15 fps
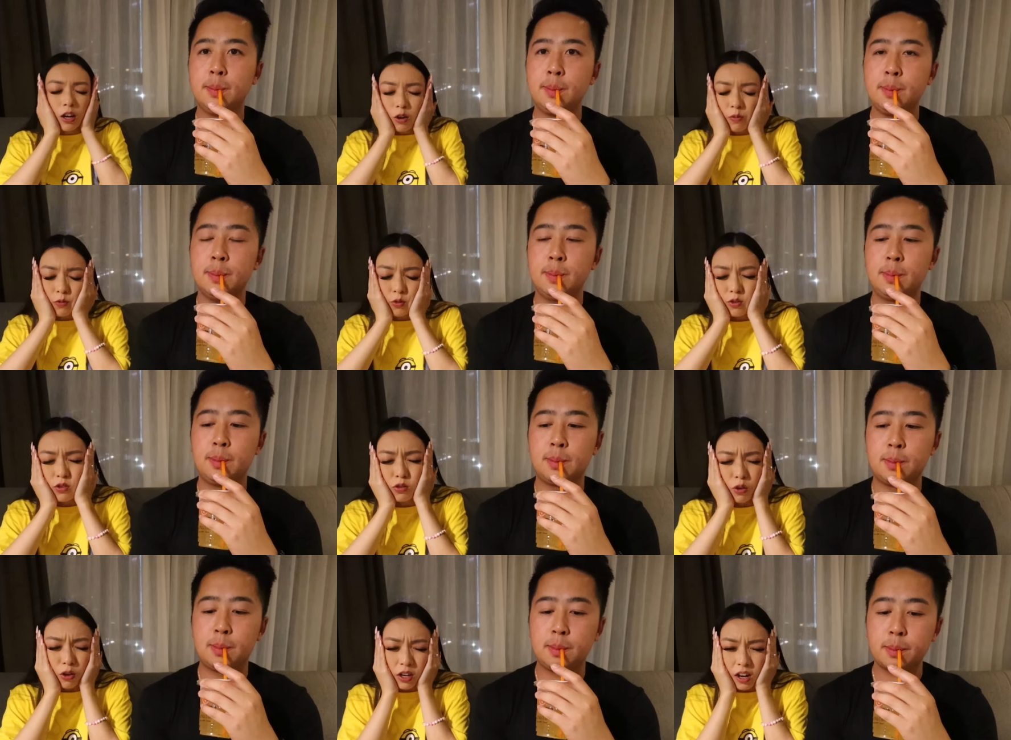
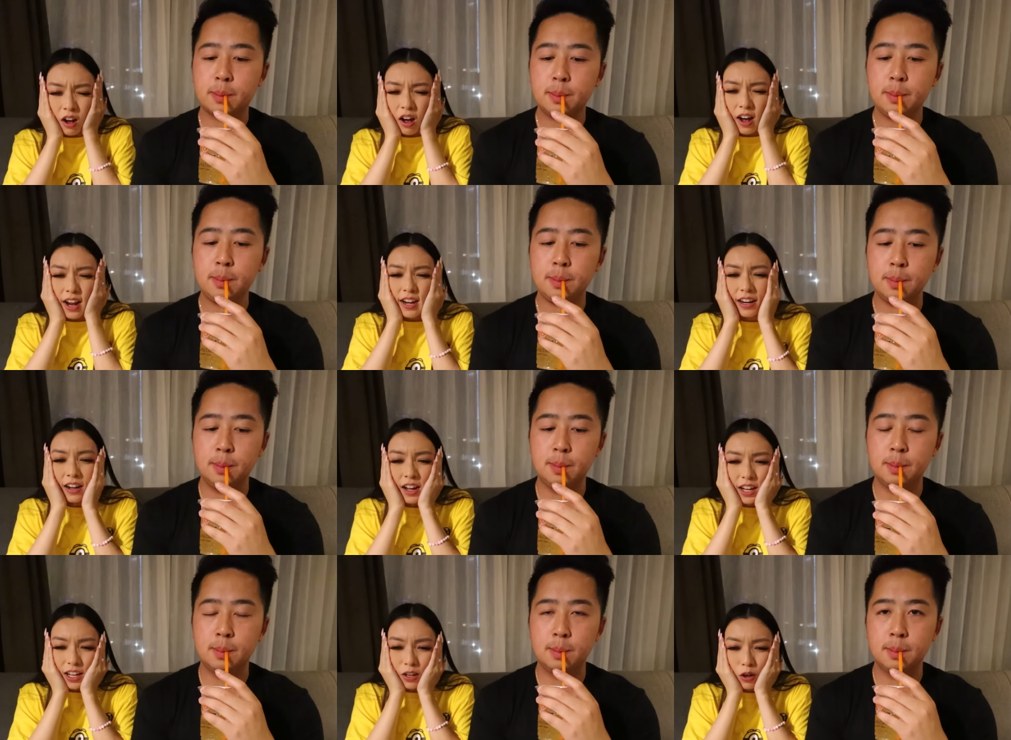Speaker 1: helpful, so kind. I
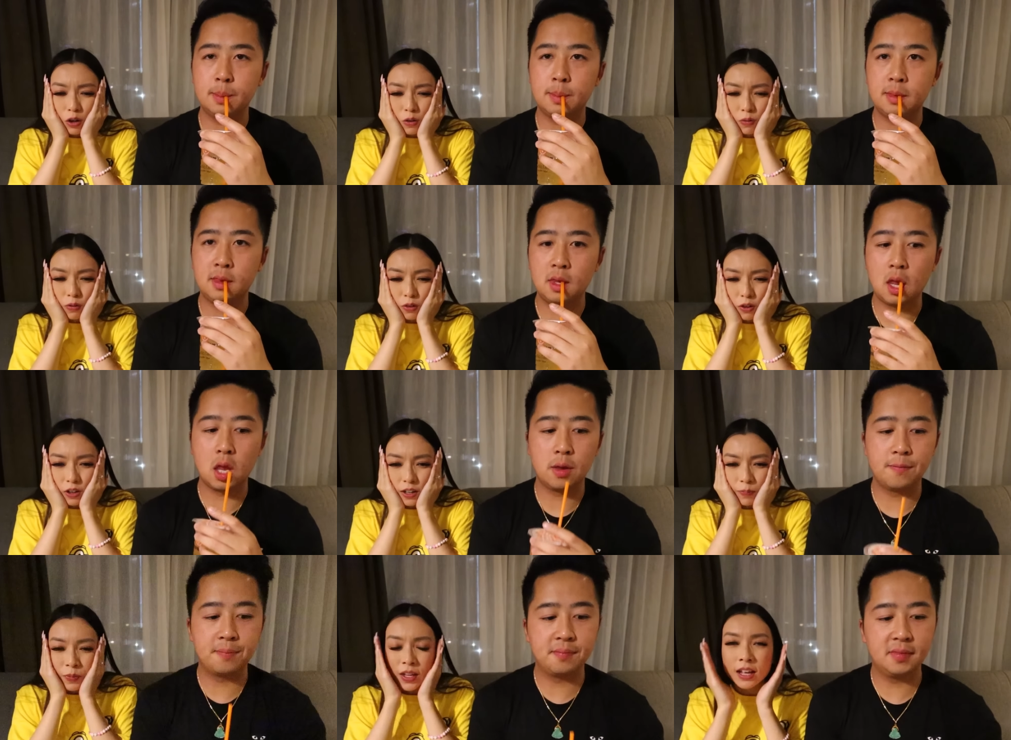can't get
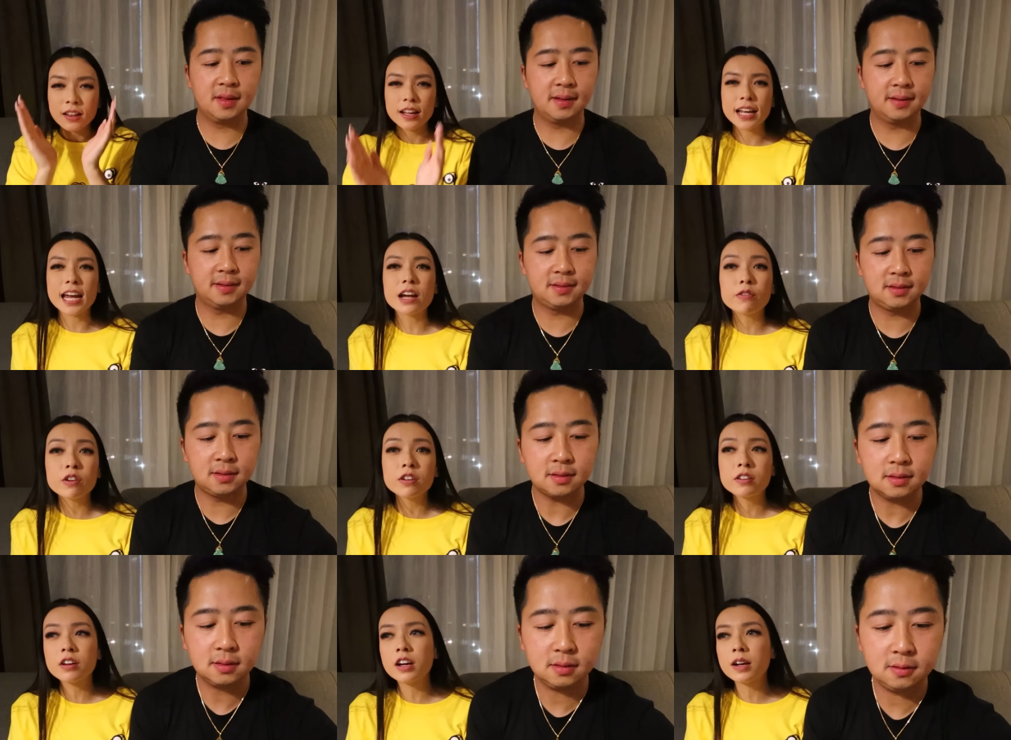over it. Like
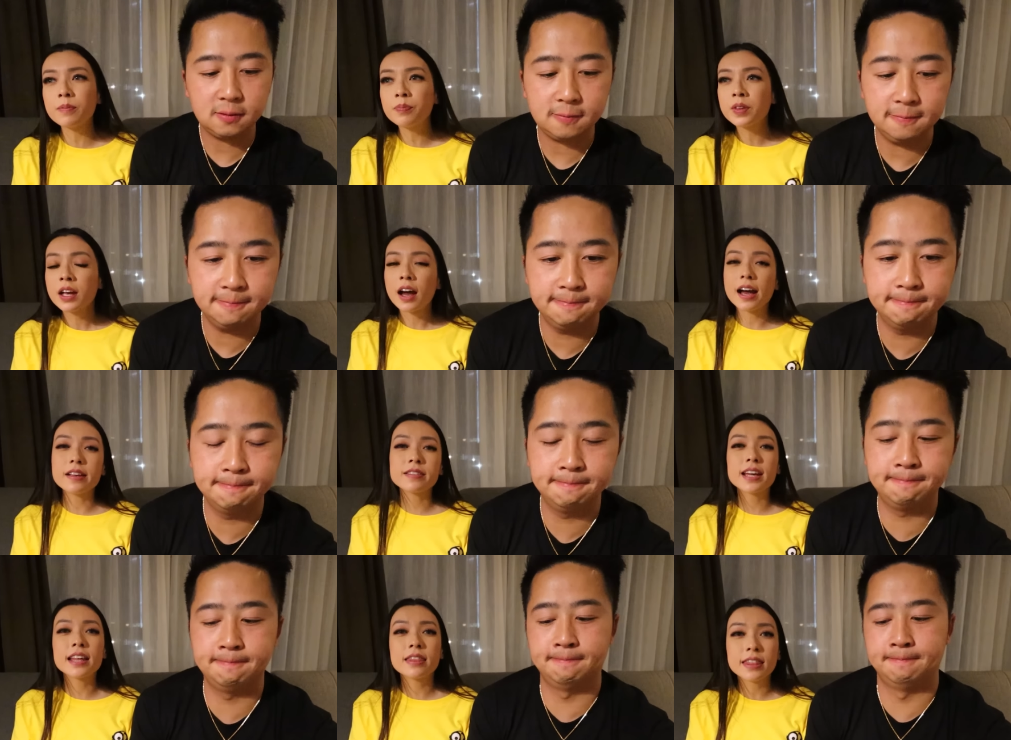every time
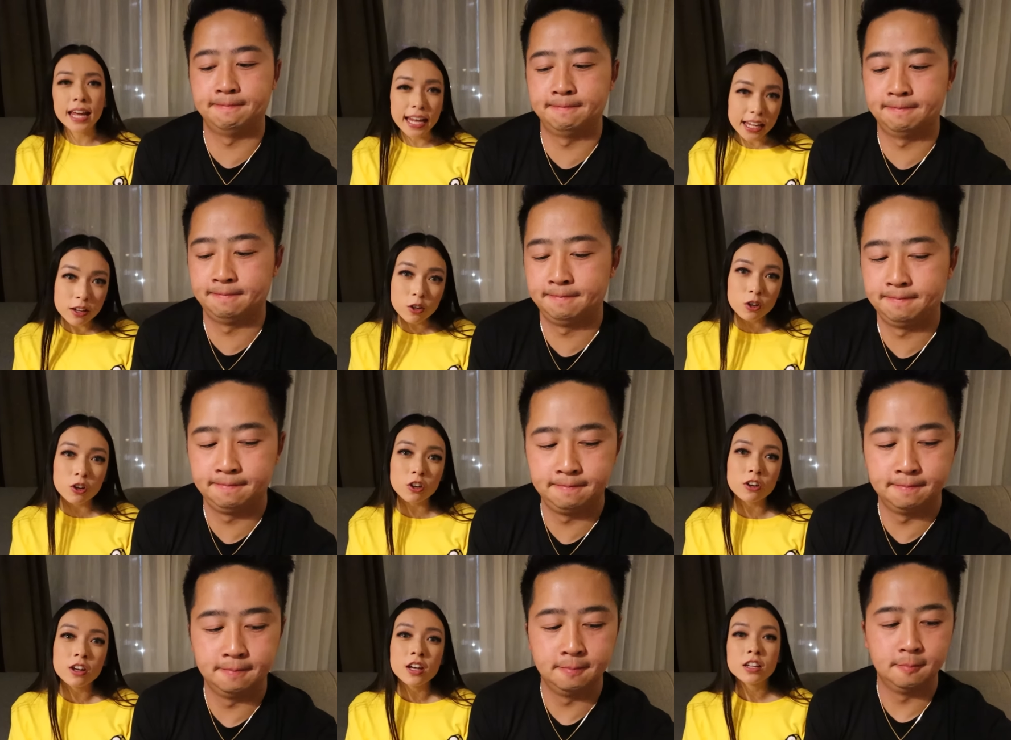I say thank
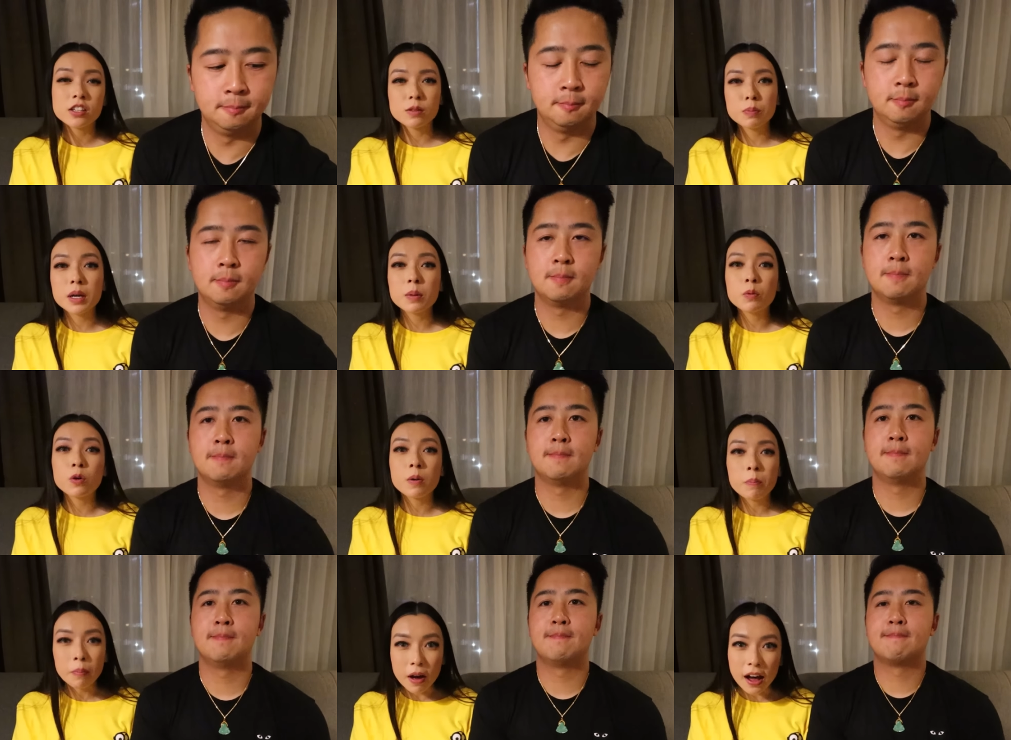you to
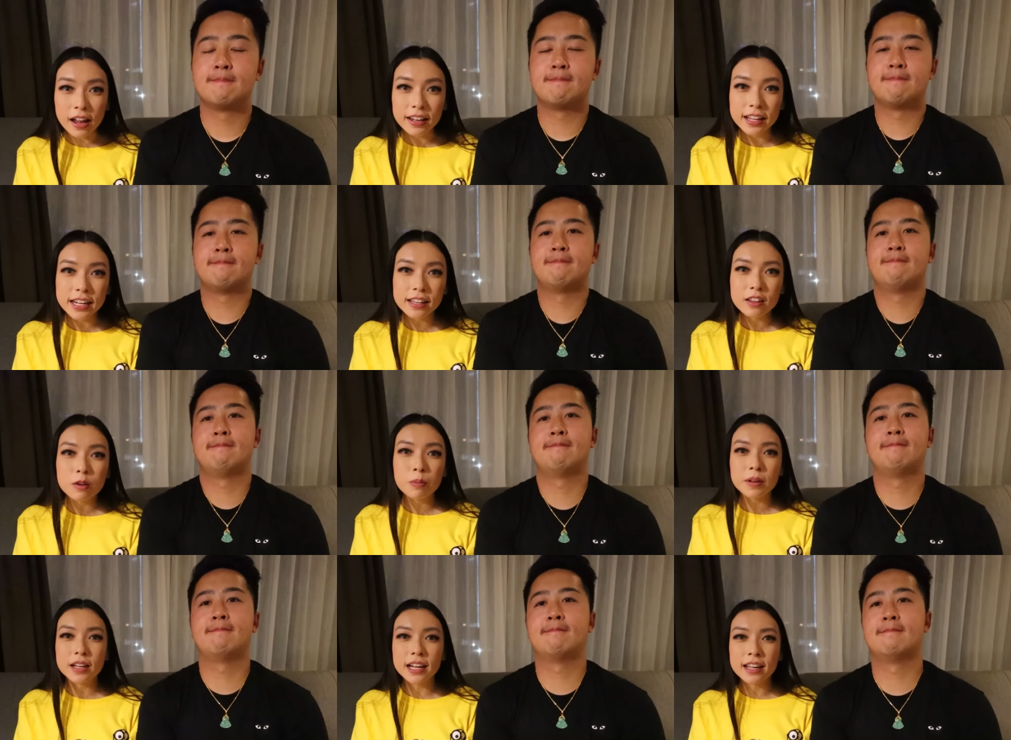people in Bali,
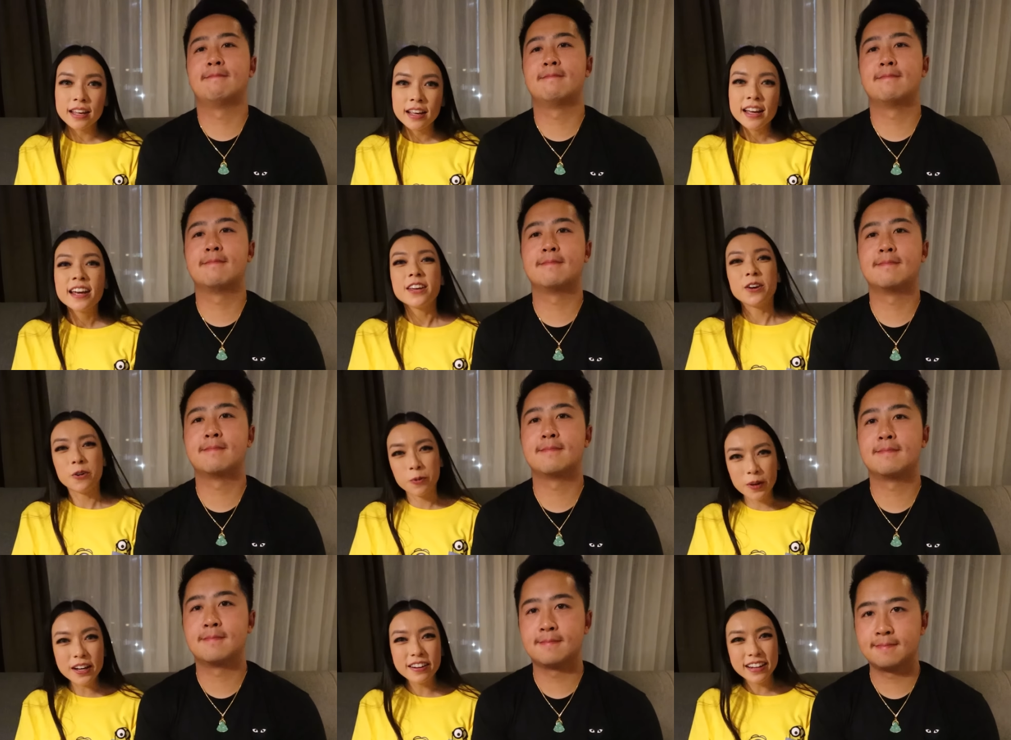they'll be like,
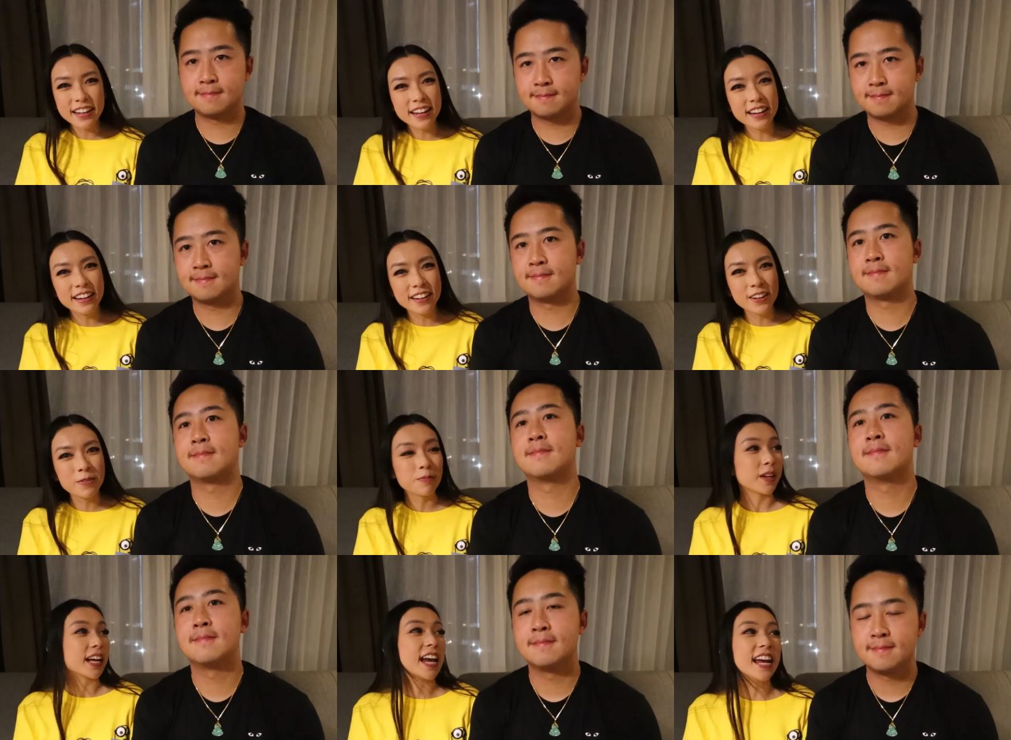you're
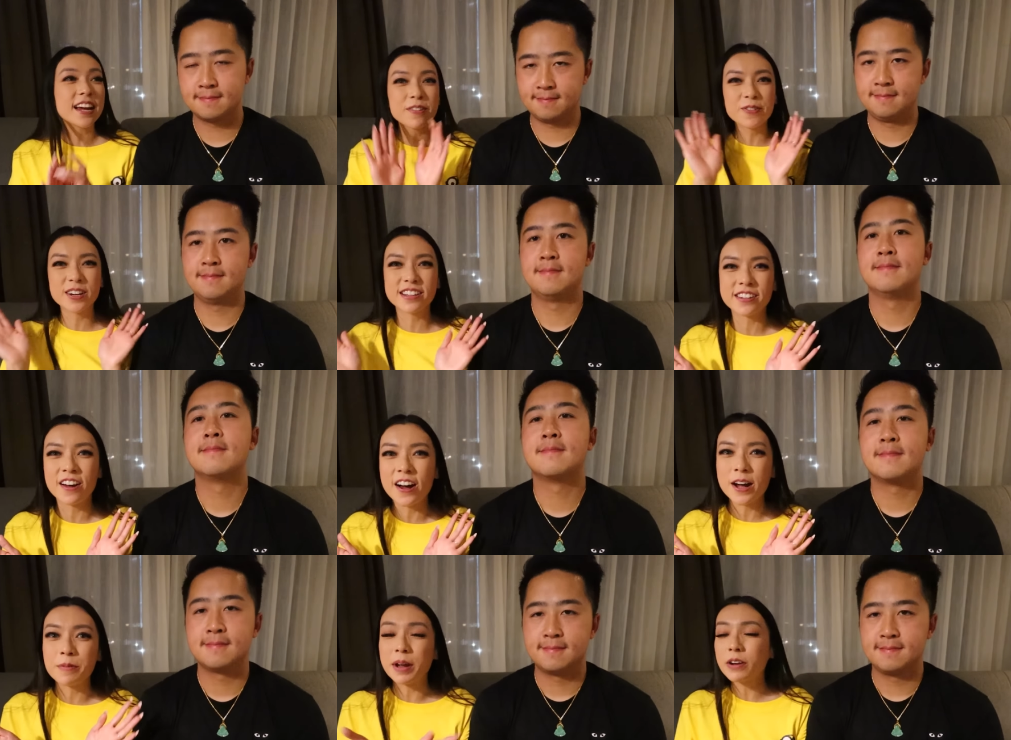welcome. Like every
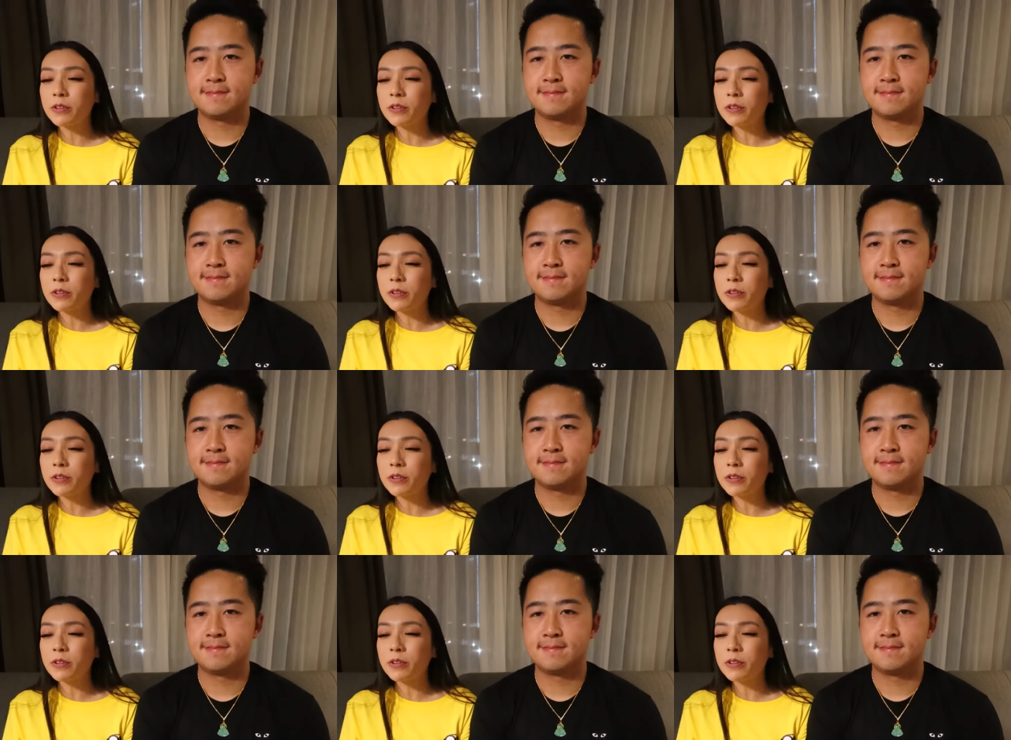time,